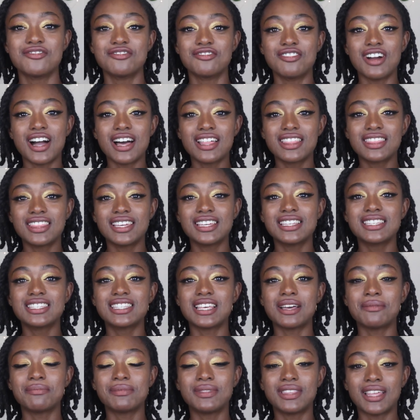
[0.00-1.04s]
Ratha
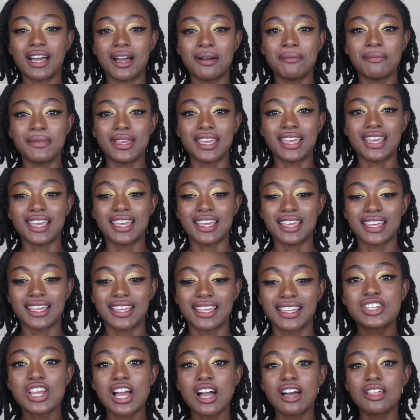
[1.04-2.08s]

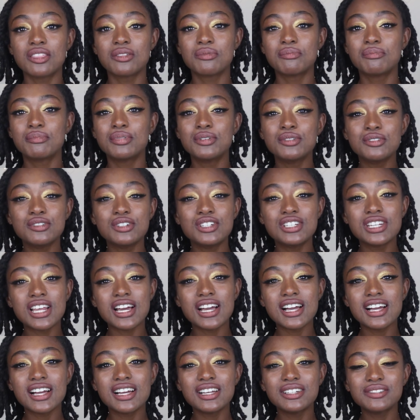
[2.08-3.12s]
Saptami, Chath
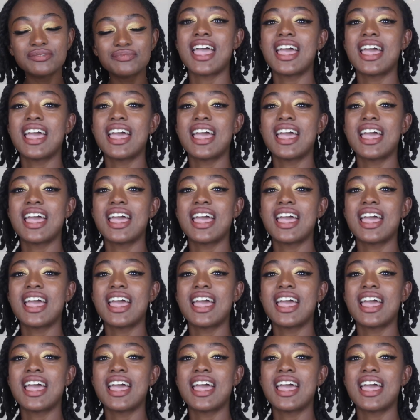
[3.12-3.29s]
Puja,